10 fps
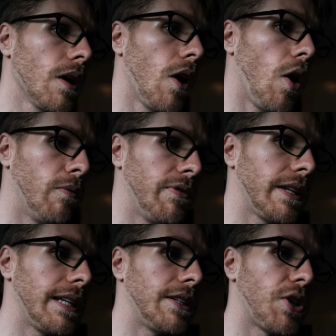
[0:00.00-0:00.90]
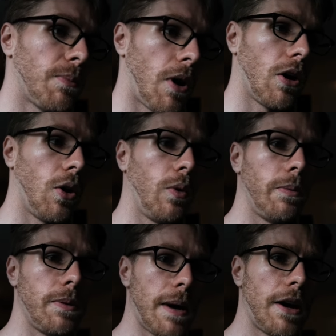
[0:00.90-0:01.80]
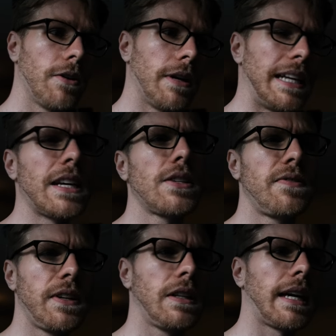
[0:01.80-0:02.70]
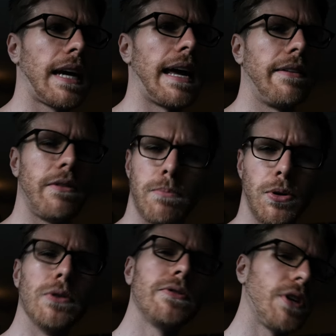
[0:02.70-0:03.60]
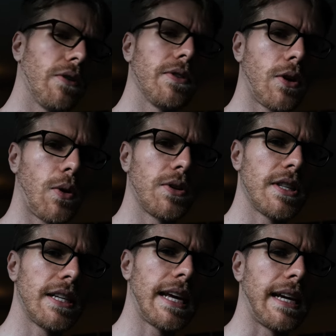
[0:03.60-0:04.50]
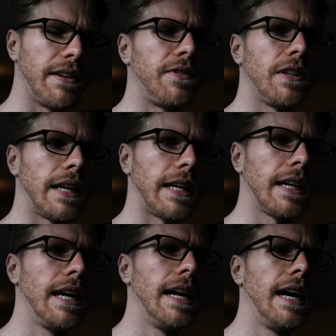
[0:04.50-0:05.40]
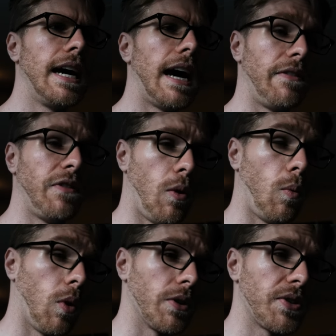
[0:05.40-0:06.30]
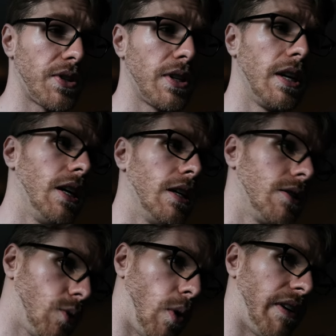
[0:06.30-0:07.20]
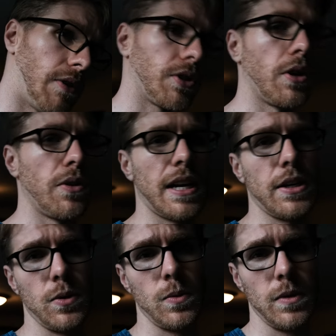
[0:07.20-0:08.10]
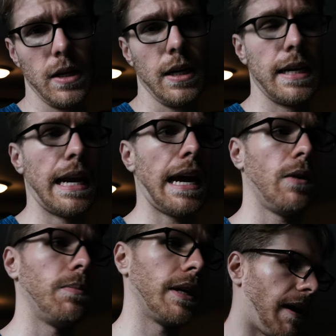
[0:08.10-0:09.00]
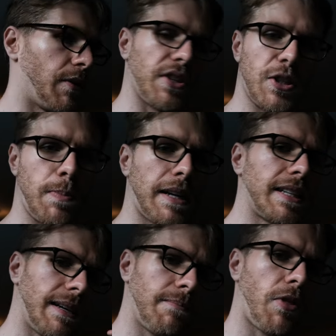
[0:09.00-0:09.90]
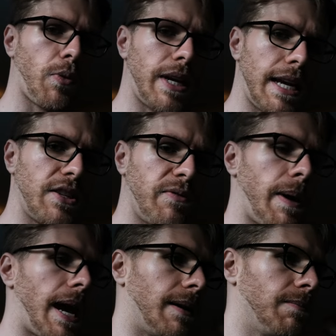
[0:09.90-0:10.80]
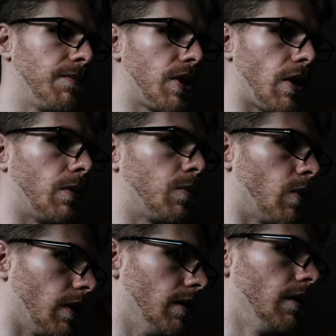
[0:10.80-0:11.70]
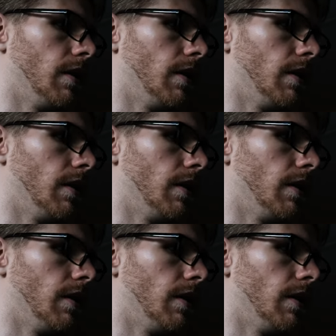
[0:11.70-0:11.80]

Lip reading: Hopefully tomorrow will be better. It does feel like I have improved over the course of the day. I feel like I felt worse 12 hours ago than I do now, but I was expecting 3 days of pain, so we're